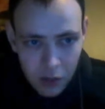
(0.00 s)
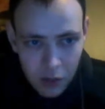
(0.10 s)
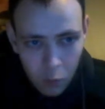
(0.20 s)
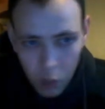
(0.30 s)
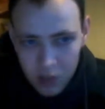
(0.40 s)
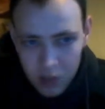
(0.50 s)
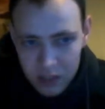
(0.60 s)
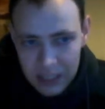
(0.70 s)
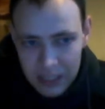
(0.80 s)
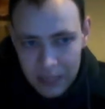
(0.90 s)

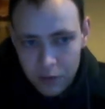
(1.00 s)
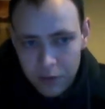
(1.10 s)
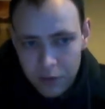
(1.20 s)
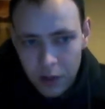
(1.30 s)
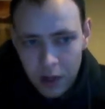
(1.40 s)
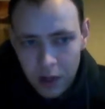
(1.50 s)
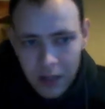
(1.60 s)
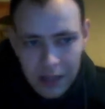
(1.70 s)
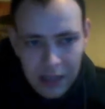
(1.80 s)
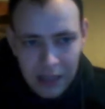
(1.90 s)
Once, Even Flow,
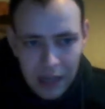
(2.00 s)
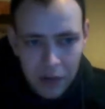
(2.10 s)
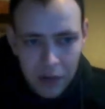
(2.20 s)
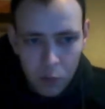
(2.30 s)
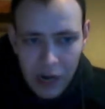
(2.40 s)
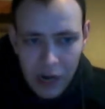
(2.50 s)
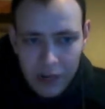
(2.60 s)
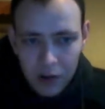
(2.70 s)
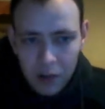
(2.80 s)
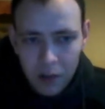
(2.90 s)
Alive, Why
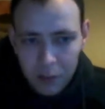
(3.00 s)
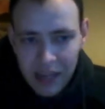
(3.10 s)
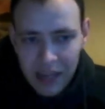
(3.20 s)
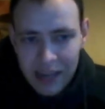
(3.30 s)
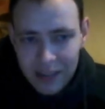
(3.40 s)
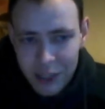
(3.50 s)
Go, Black,